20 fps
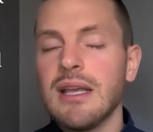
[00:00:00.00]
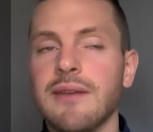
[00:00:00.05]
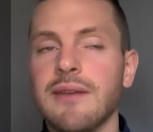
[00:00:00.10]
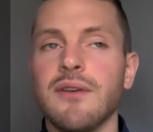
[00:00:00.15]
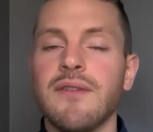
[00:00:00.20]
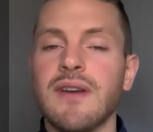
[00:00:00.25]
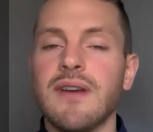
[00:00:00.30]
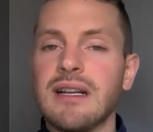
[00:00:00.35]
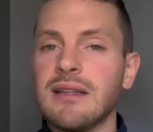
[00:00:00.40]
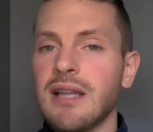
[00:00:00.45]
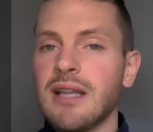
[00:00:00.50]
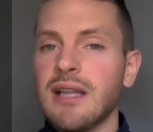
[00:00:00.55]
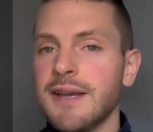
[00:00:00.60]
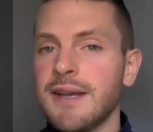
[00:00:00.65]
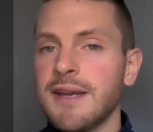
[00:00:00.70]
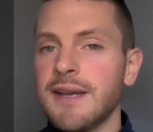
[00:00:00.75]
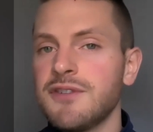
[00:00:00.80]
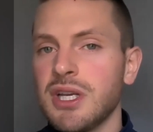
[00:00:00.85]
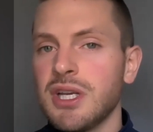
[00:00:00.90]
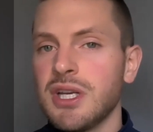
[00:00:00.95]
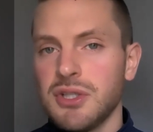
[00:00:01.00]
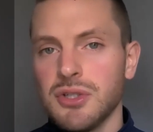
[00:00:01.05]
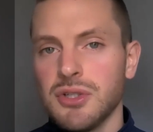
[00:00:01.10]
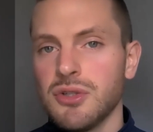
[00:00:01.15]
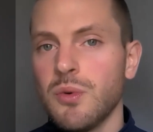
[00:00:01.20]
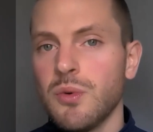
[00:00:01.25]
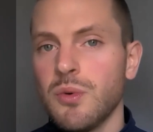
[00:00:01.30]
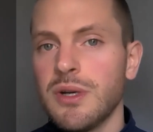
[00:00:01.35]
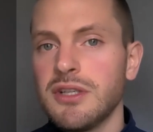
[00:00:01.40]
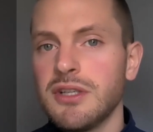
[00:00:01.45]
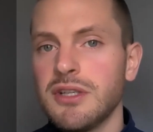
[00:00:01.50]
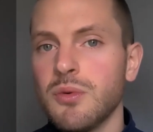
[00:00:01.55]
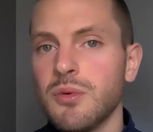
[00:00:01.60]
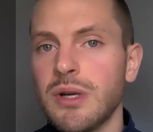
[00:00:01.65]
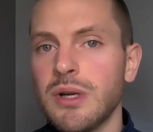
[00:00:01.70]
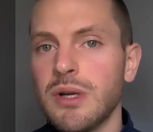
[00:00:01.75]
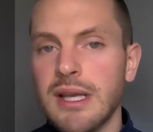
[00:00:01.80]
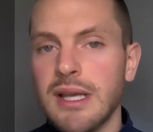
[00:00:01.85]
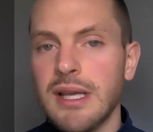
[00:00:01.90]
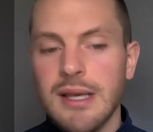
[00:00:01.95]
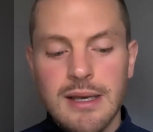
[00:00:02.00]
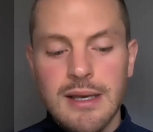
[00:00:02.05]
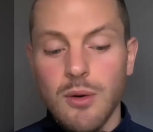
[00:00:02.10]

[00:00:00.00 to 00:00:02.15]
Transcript: you've had a life change in 2020,